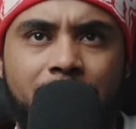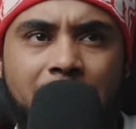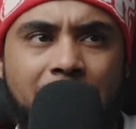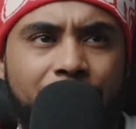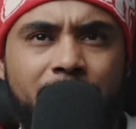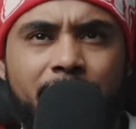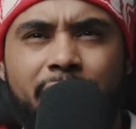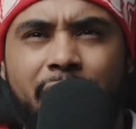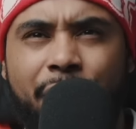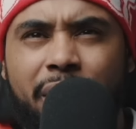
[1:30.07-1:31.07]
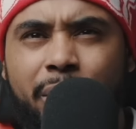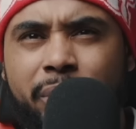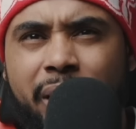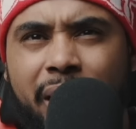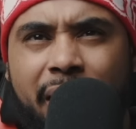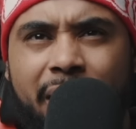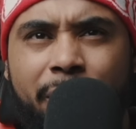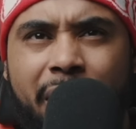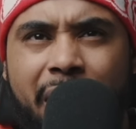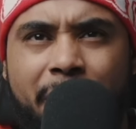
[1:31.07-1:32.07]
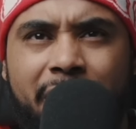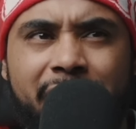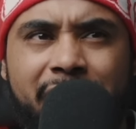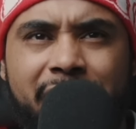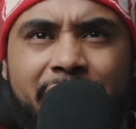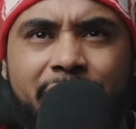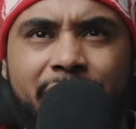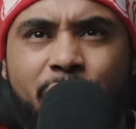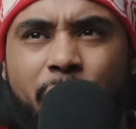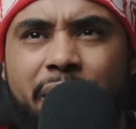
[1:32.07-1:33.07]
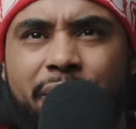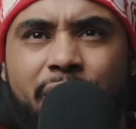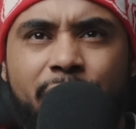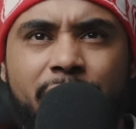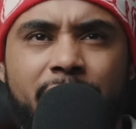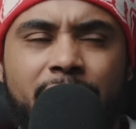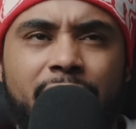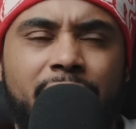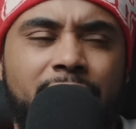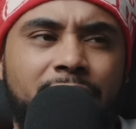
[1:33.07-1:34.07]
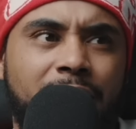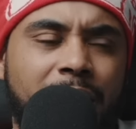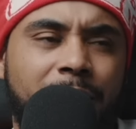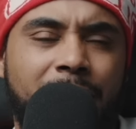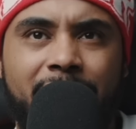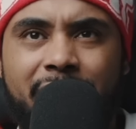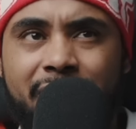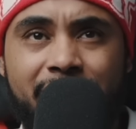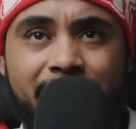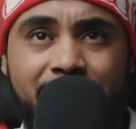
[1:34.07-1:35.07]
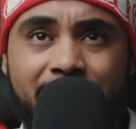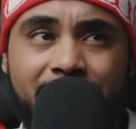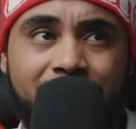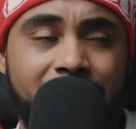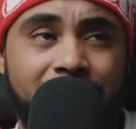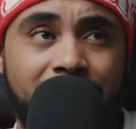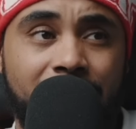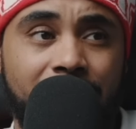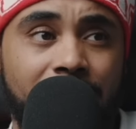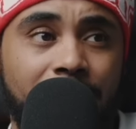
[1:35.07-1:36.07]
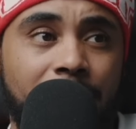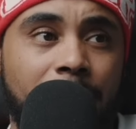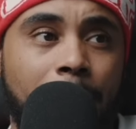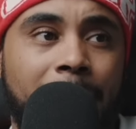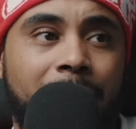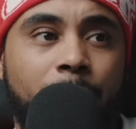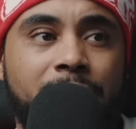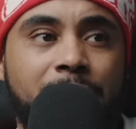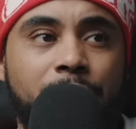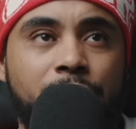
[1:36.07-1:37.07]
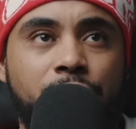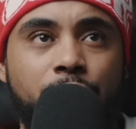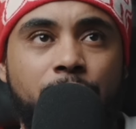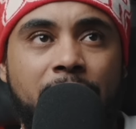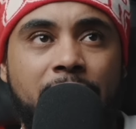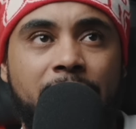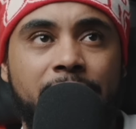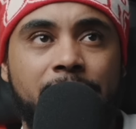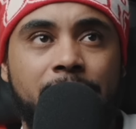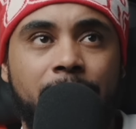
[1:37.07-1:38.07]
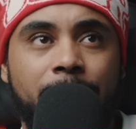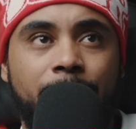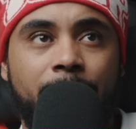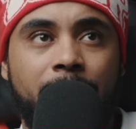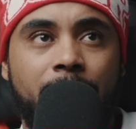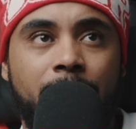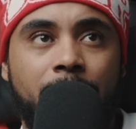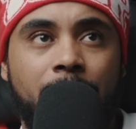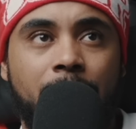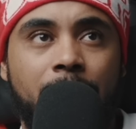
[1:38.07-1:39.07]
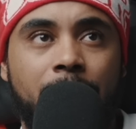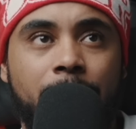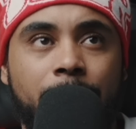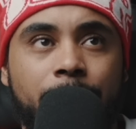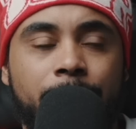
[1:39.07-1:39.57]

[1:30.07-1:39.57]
I think it was Atlanta when they had Megan Thee Stallion, Quavo. Like, my goodness. Anyways, I want to show you guys this